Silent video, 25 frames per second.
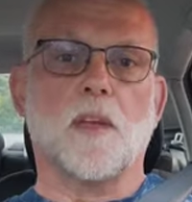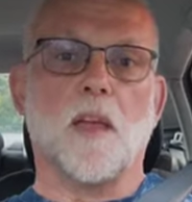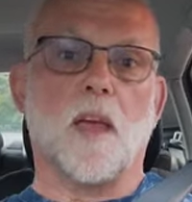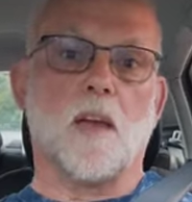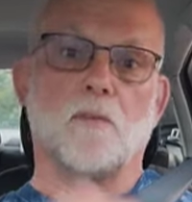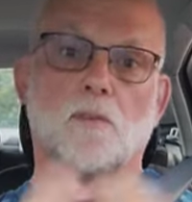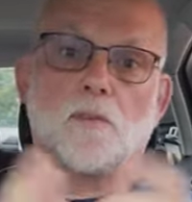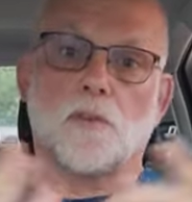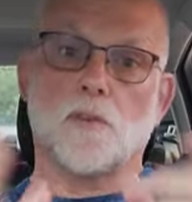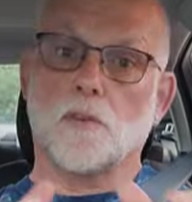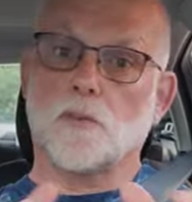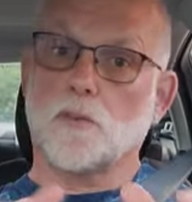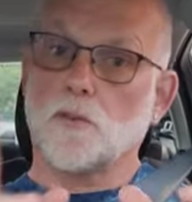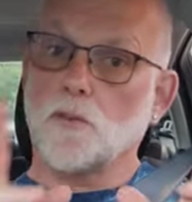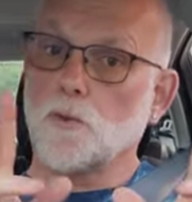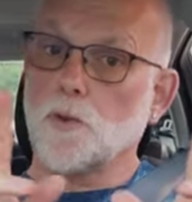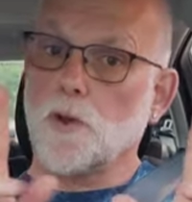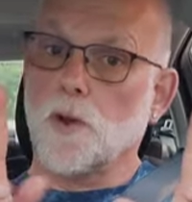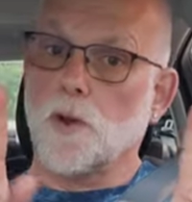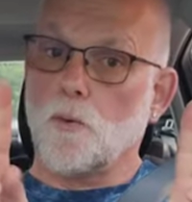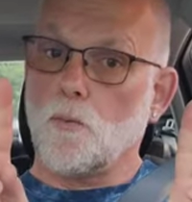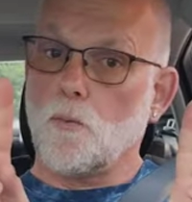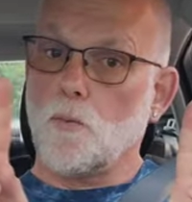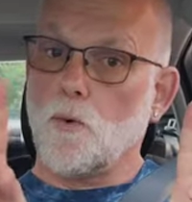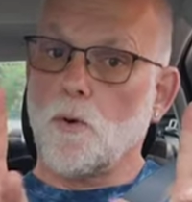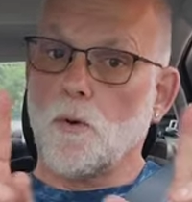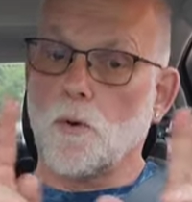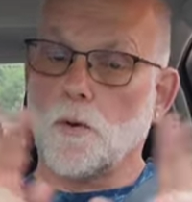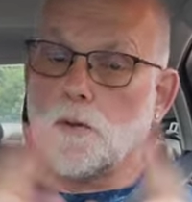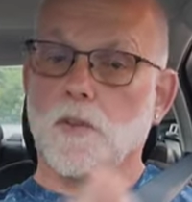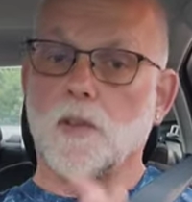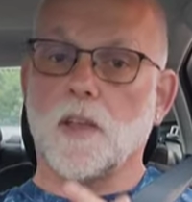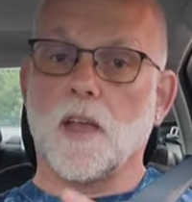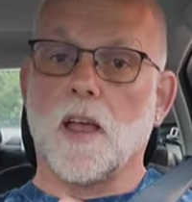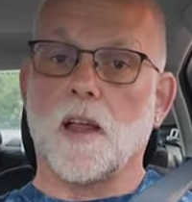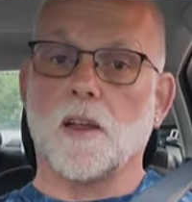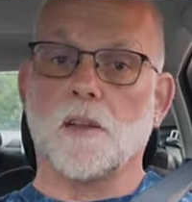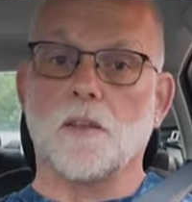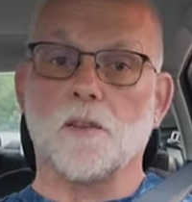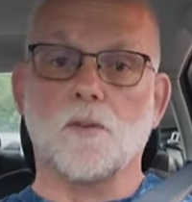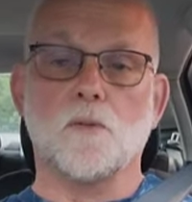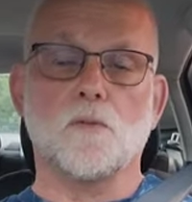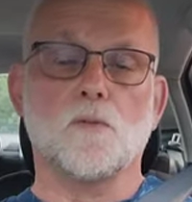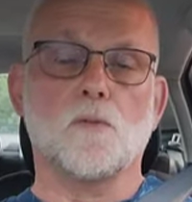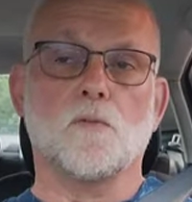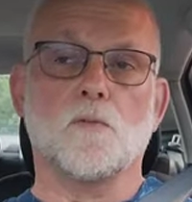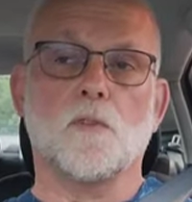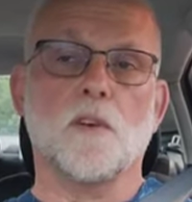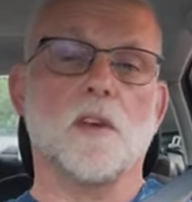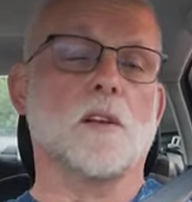He gave us a 2-year warranty on a
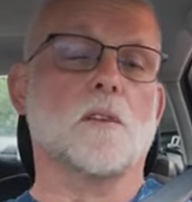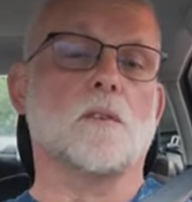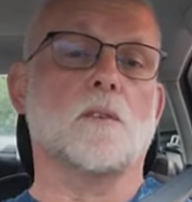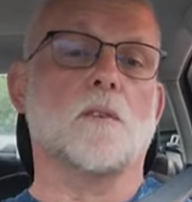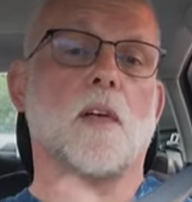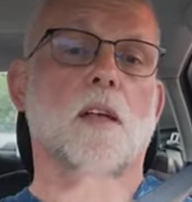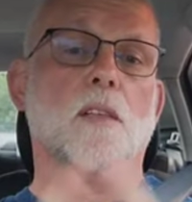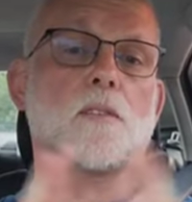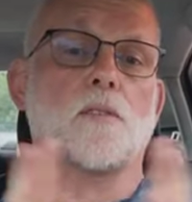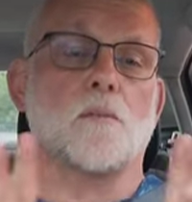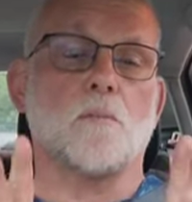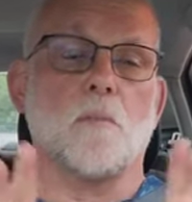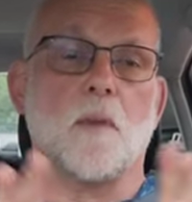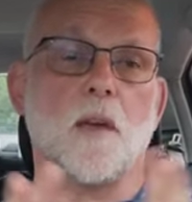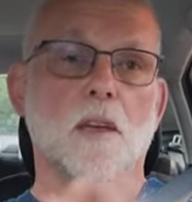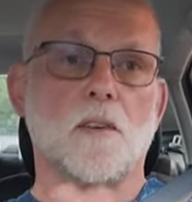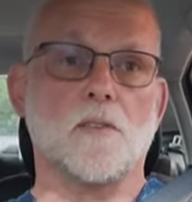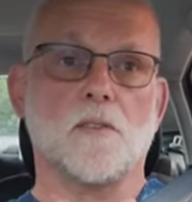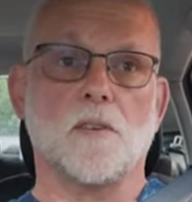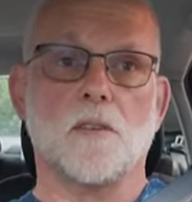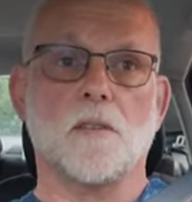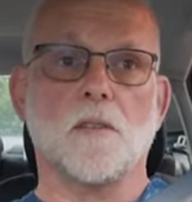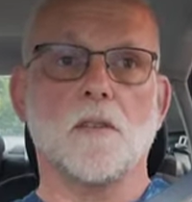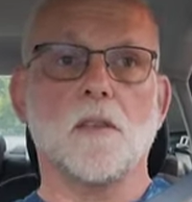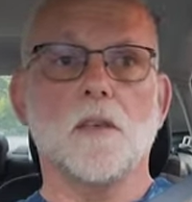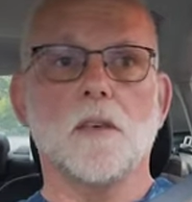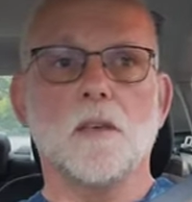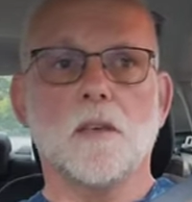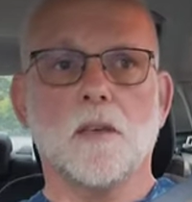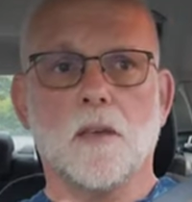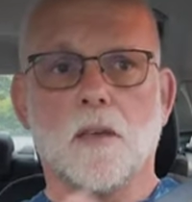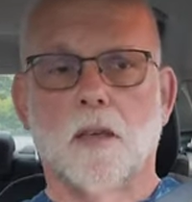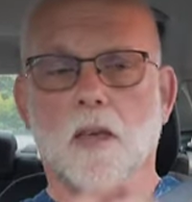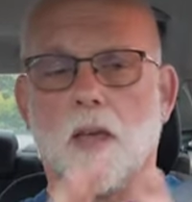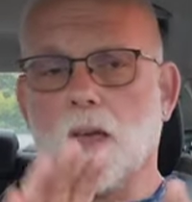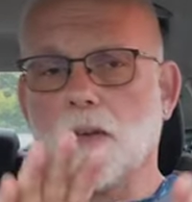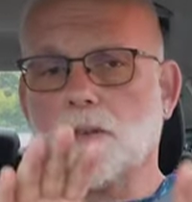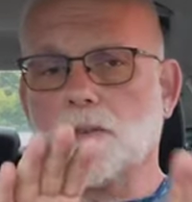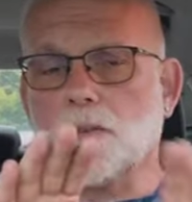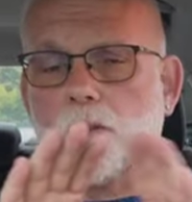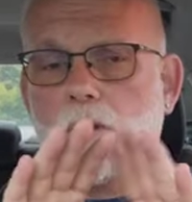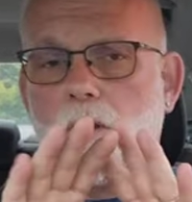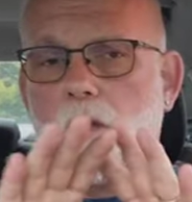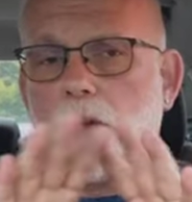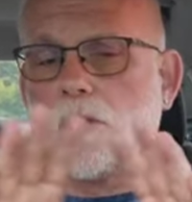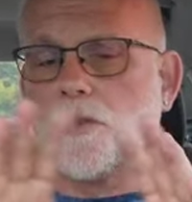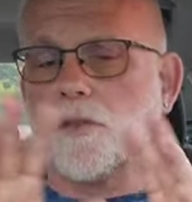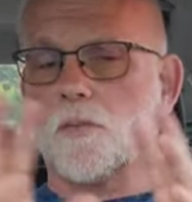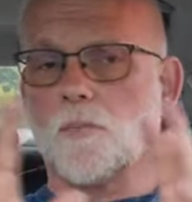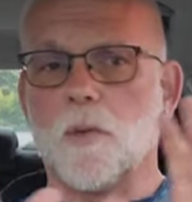used vehicle. That's amazing. He has a
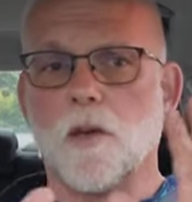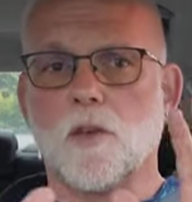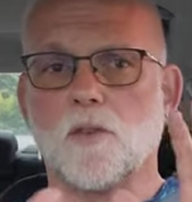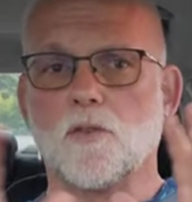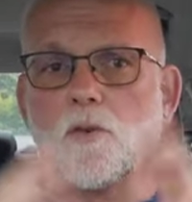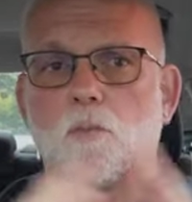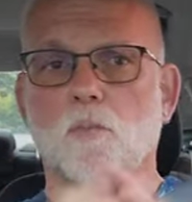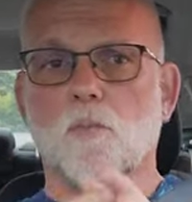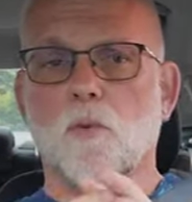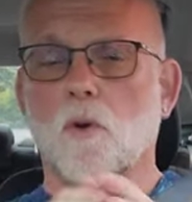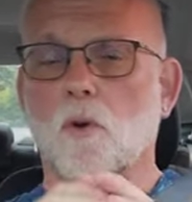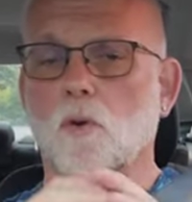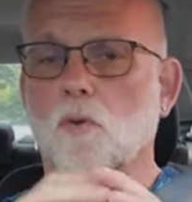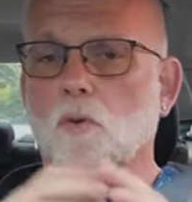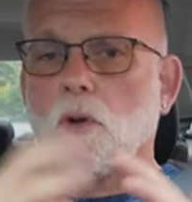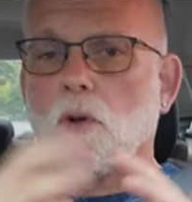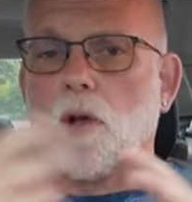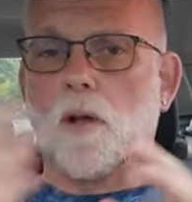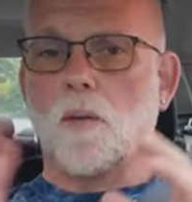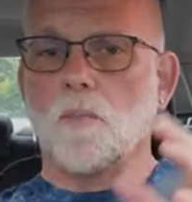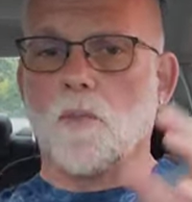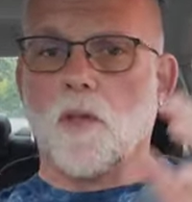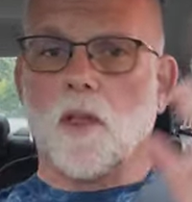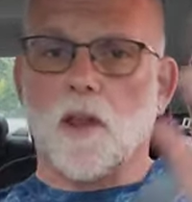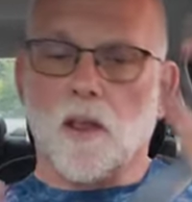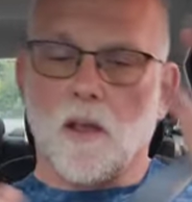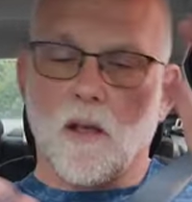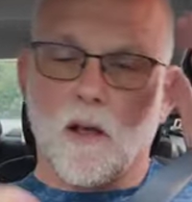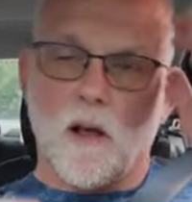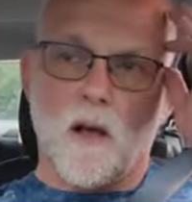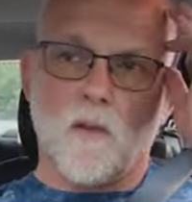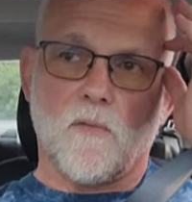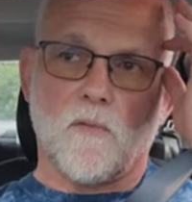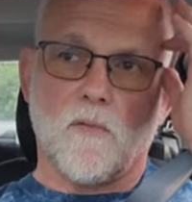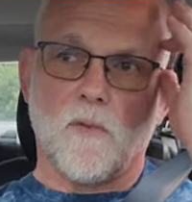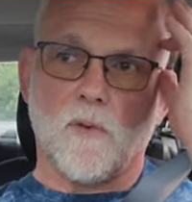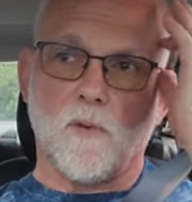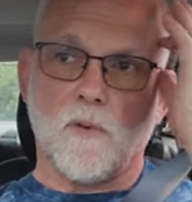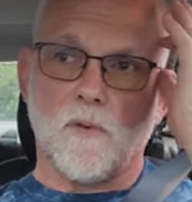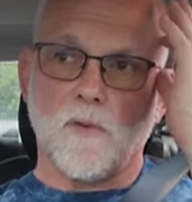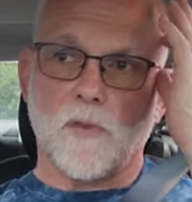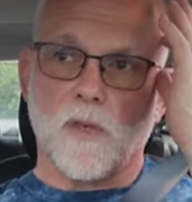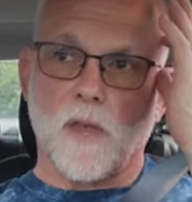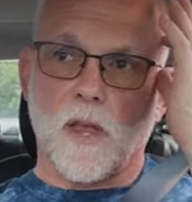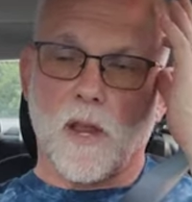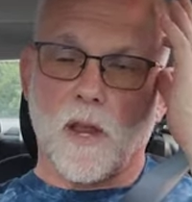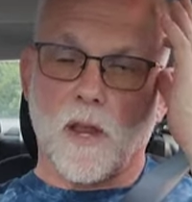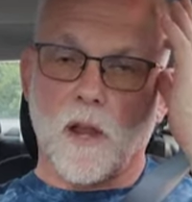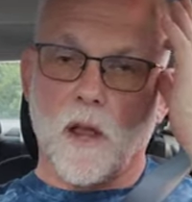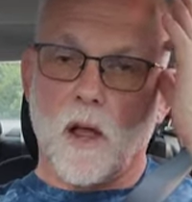nice special program that he offers,
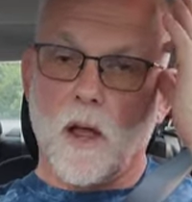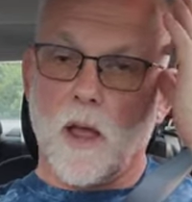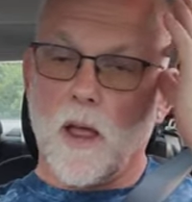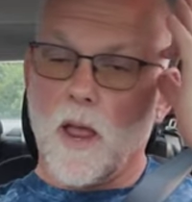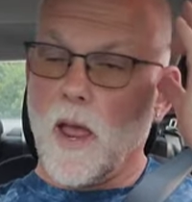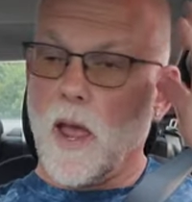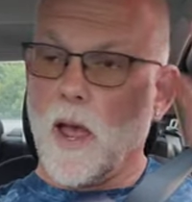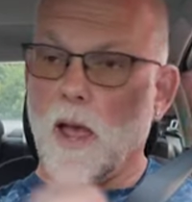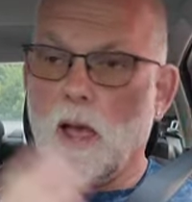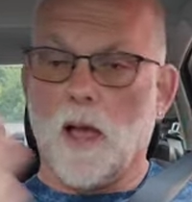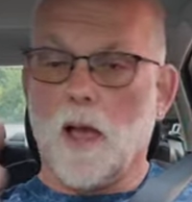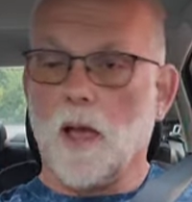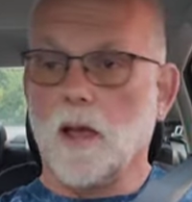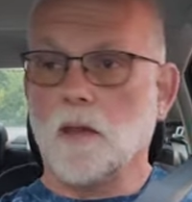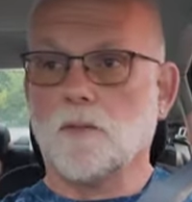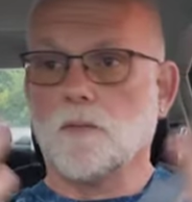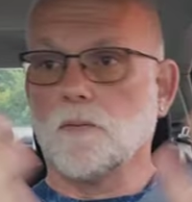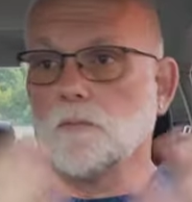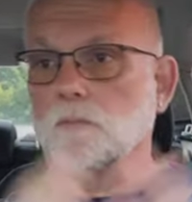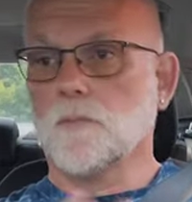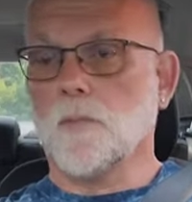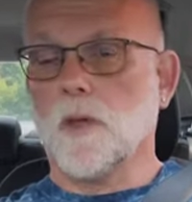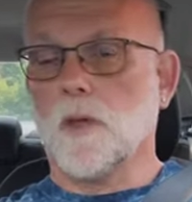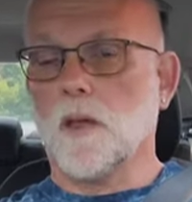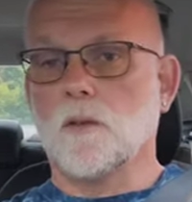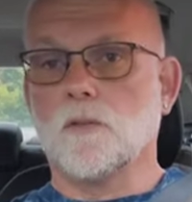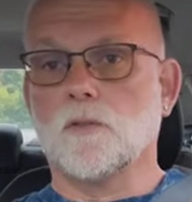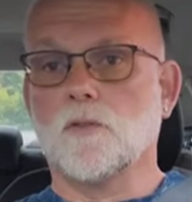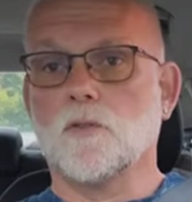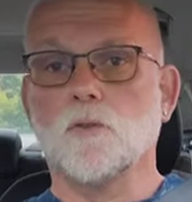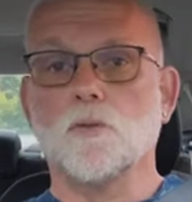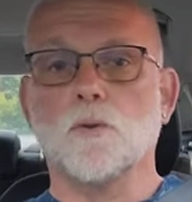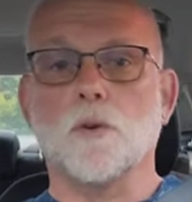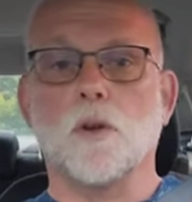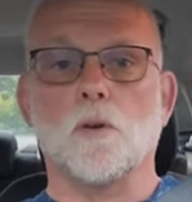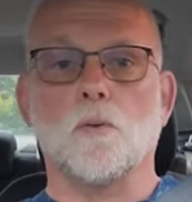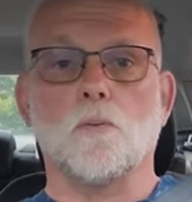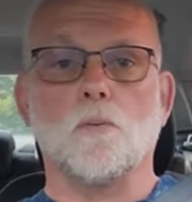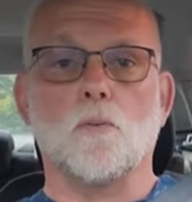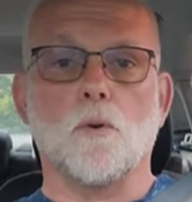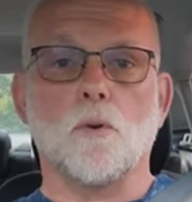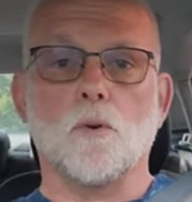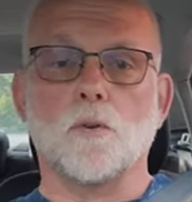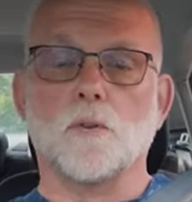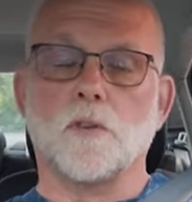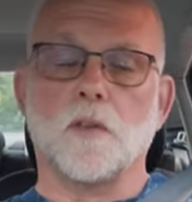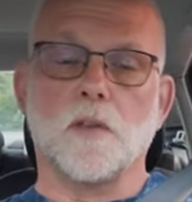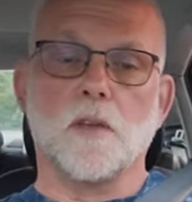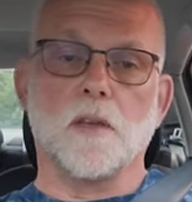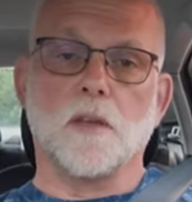and 2-year
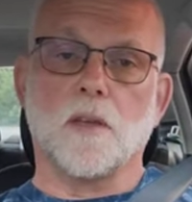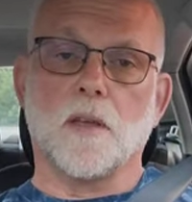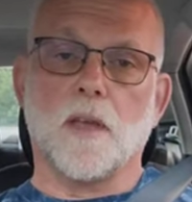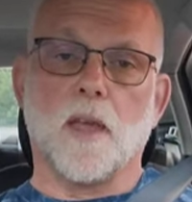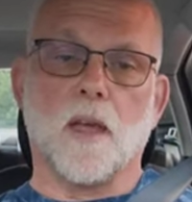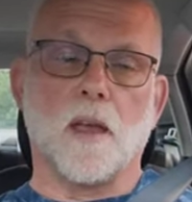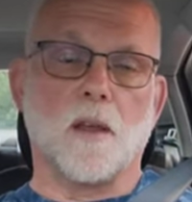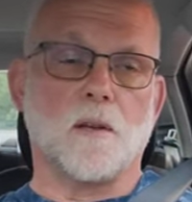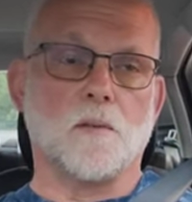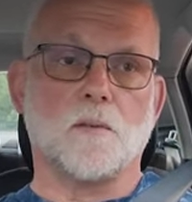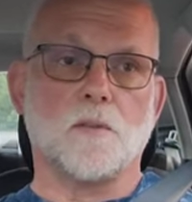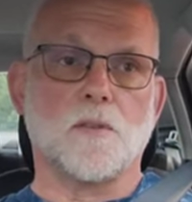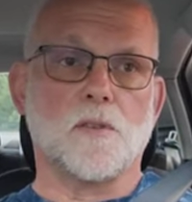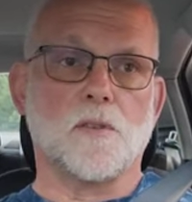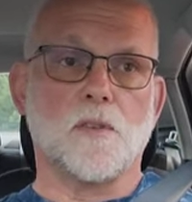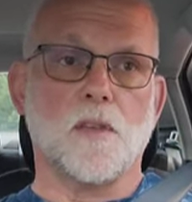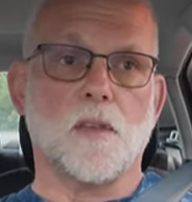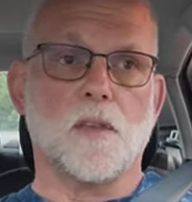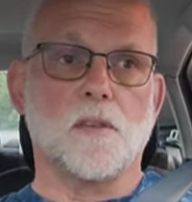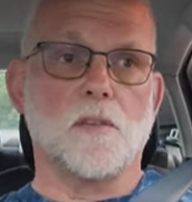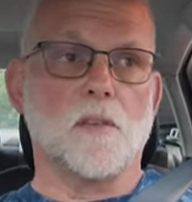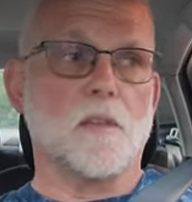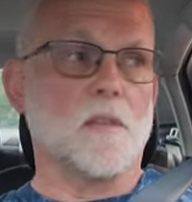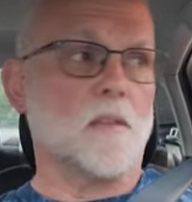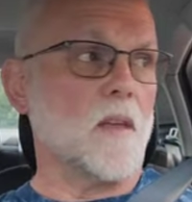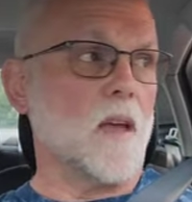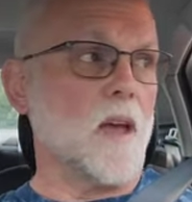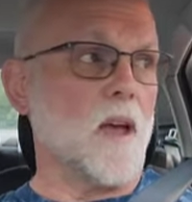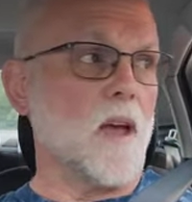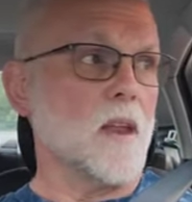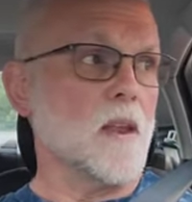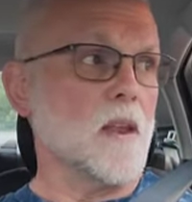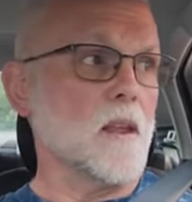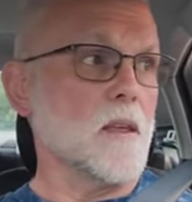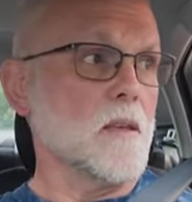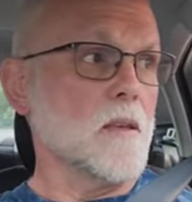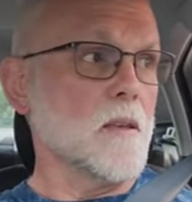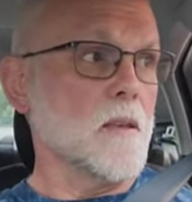warranty, you can't sneeze at that.